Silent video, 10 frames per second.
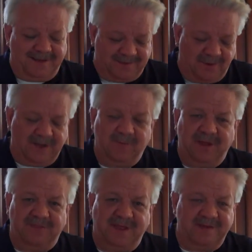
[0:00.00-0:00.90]
So
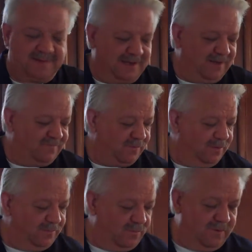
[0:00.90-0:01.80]
anyway, thanks again for
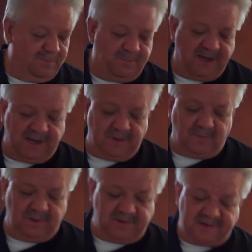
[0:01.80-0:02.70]
being in
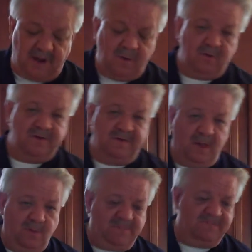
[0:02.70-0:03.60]
with us. And all we've